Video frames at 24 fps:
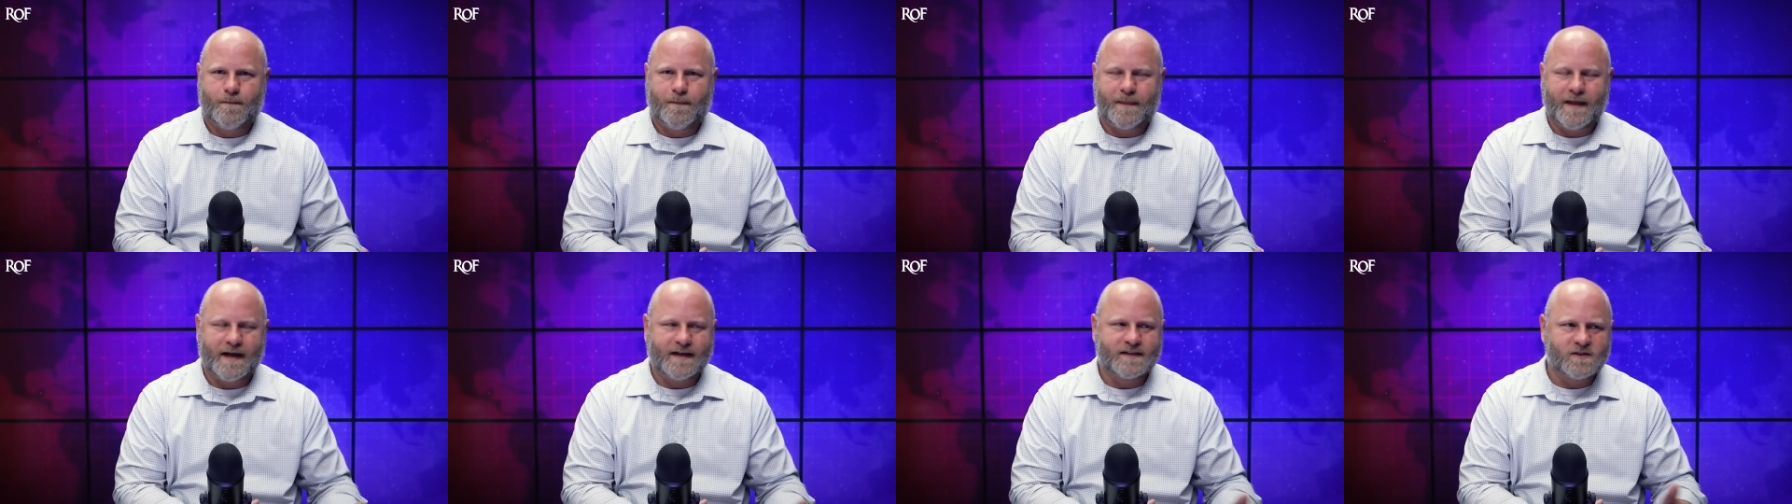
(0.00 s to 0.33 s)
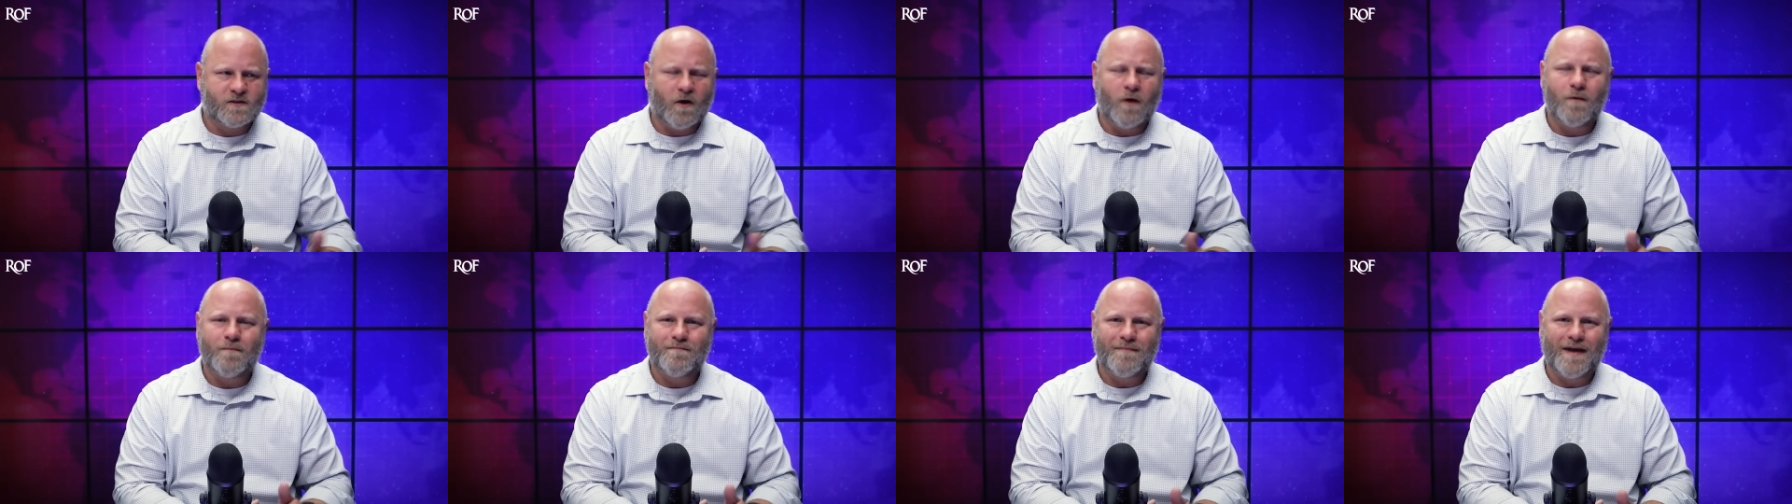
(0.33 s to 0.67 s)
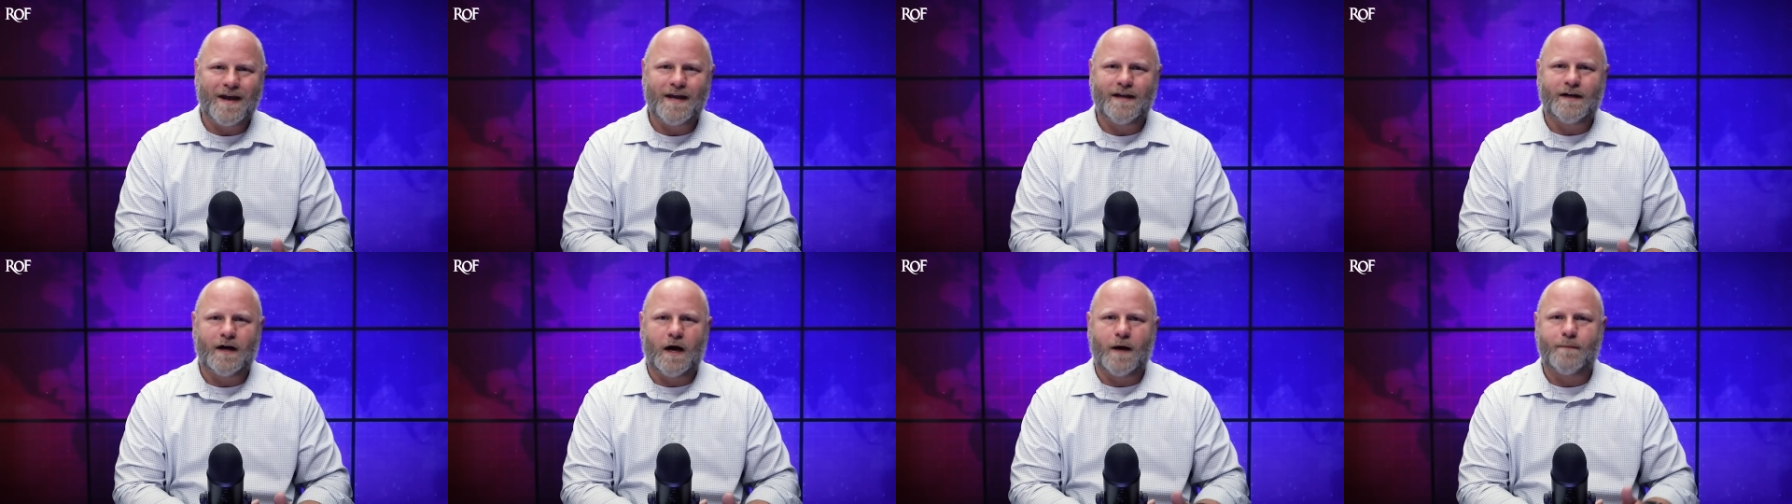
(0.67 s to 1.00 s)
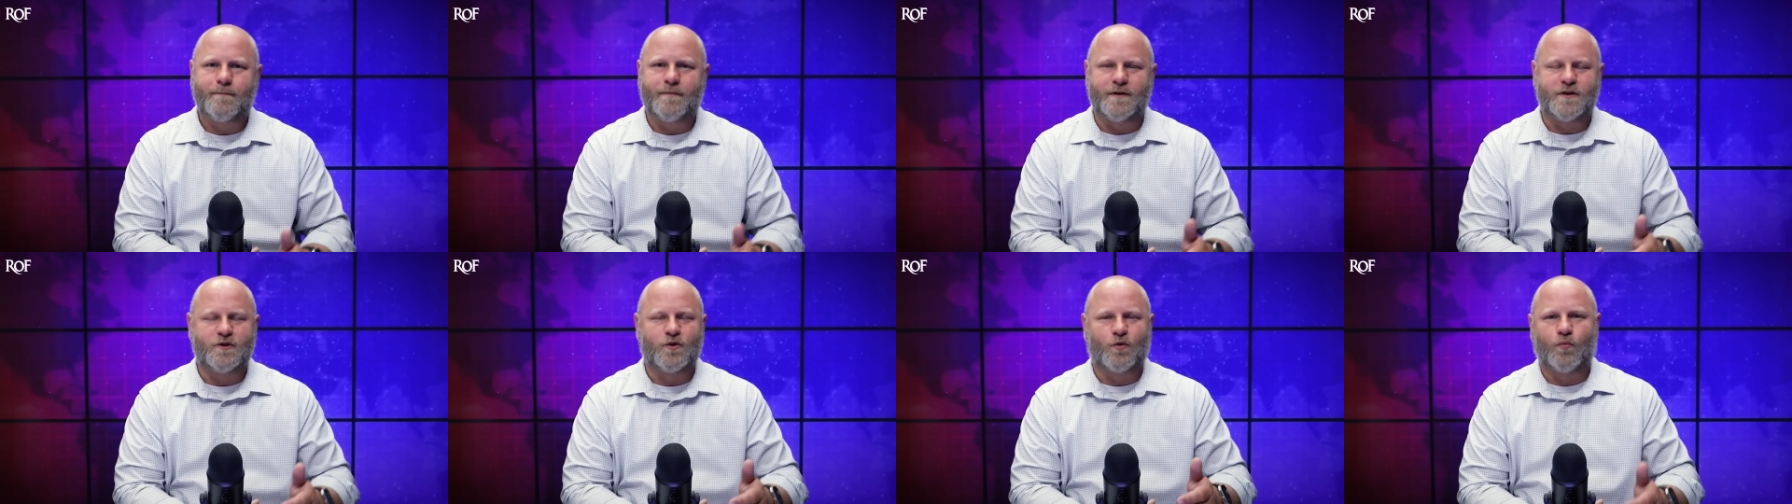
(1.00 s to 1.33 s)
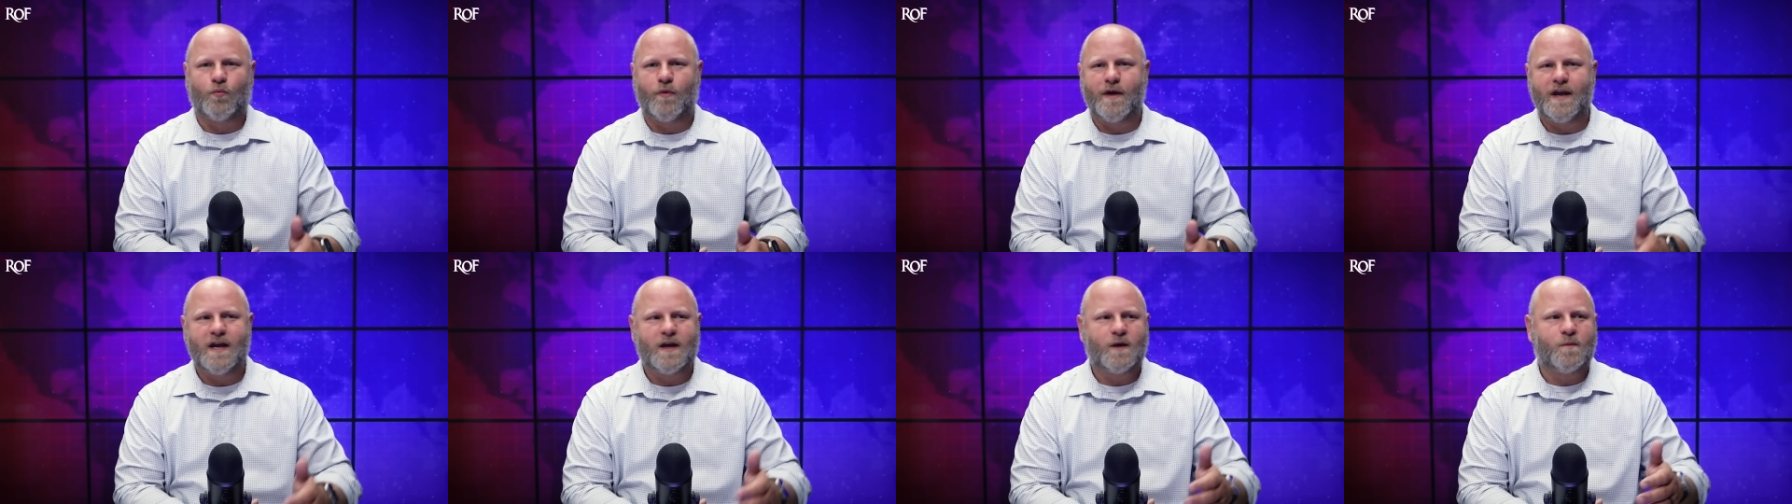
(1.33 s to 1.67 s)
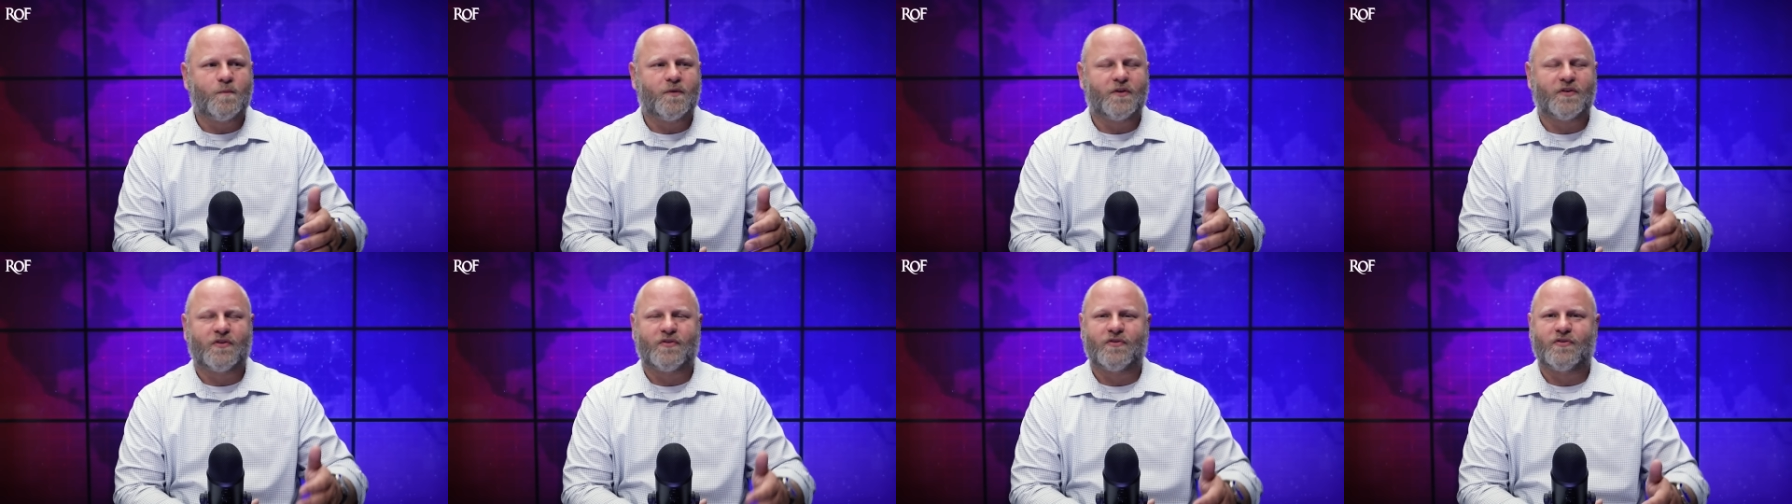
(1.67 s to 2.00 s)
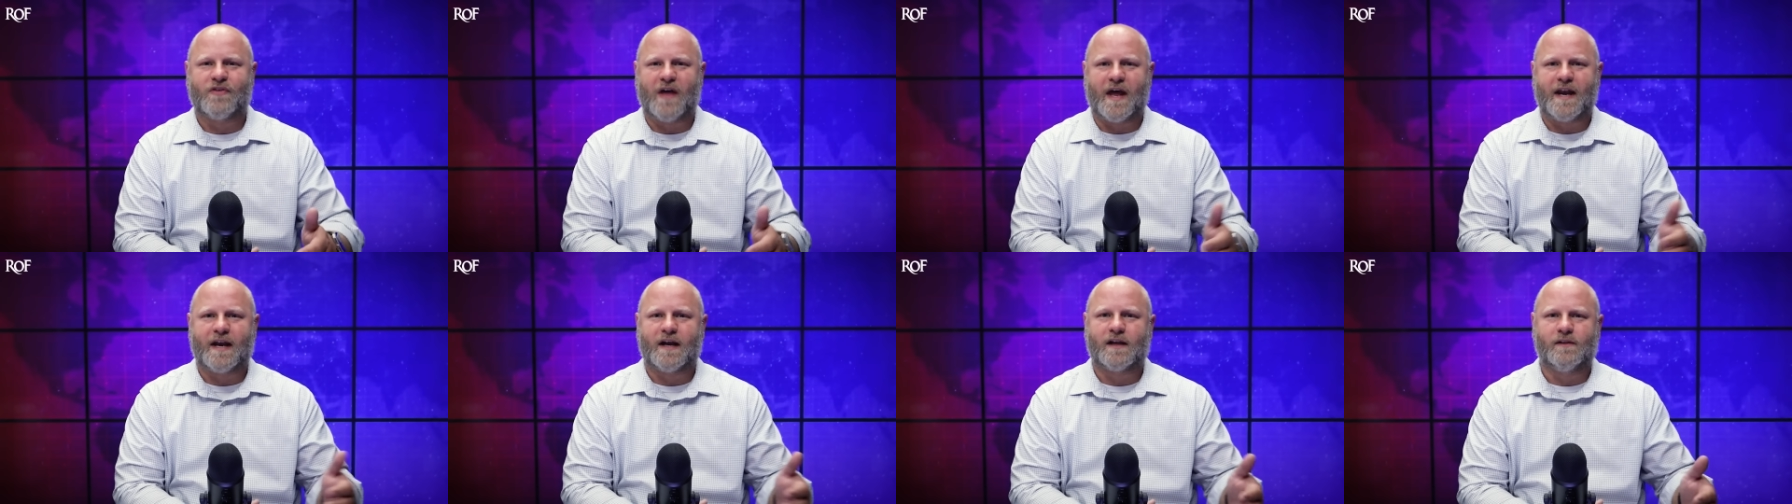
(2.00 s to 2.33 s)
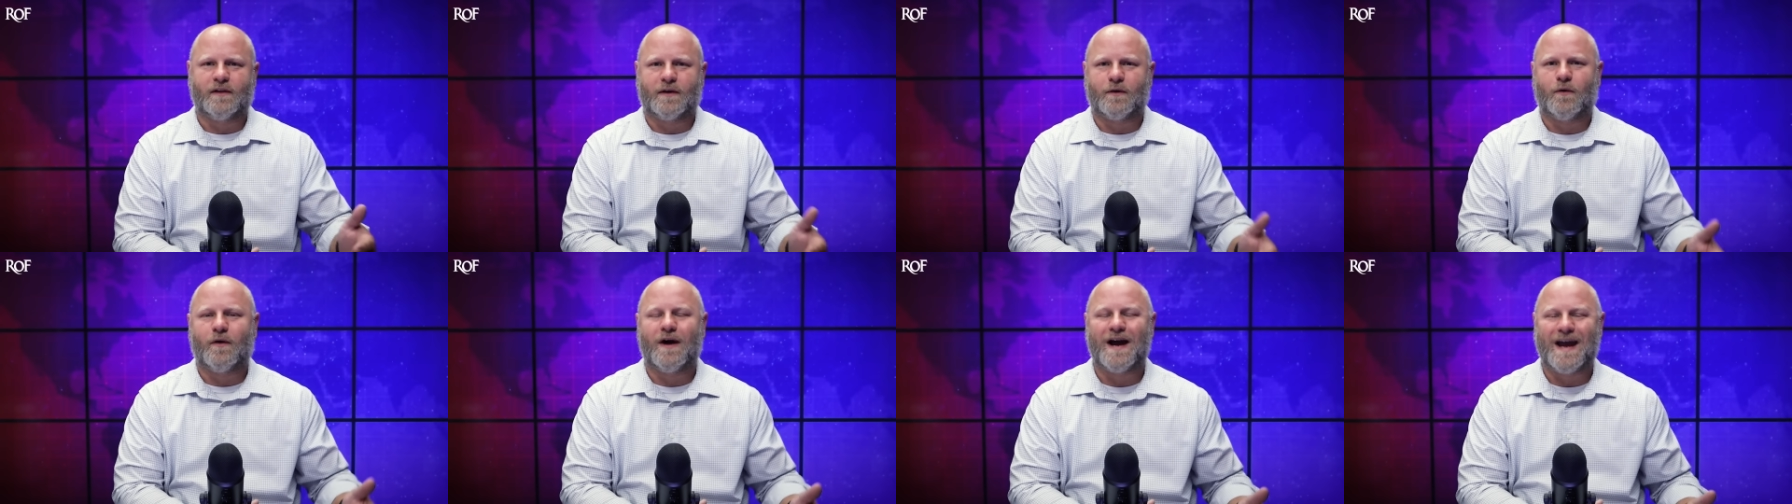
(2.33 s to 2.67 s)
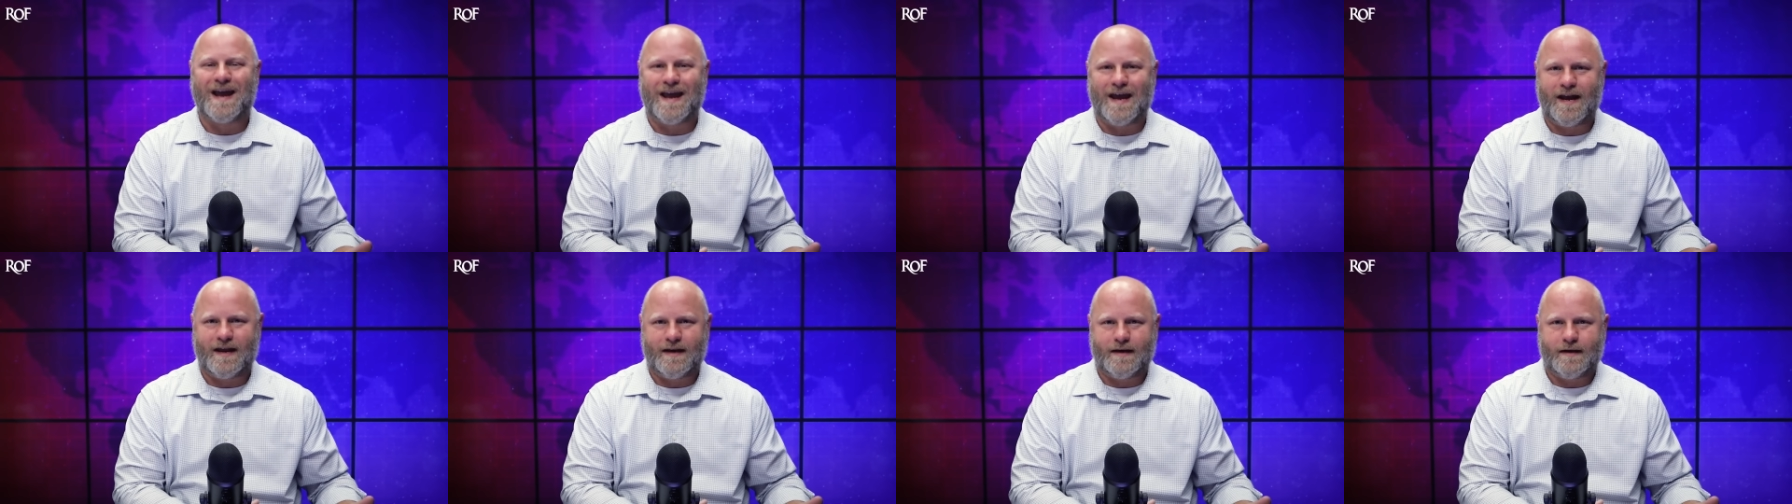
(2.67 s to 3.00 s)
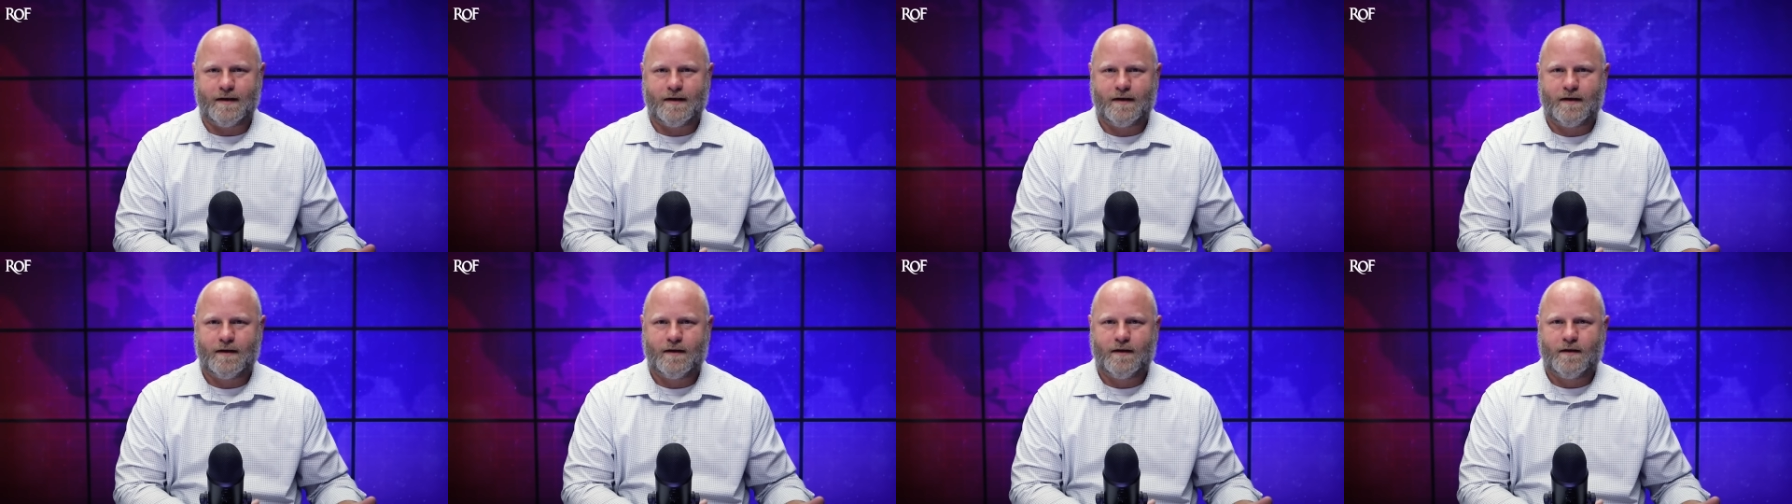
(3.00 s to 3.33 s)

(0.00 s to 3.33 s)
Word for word: That's all made up in your weak, pathetic little head.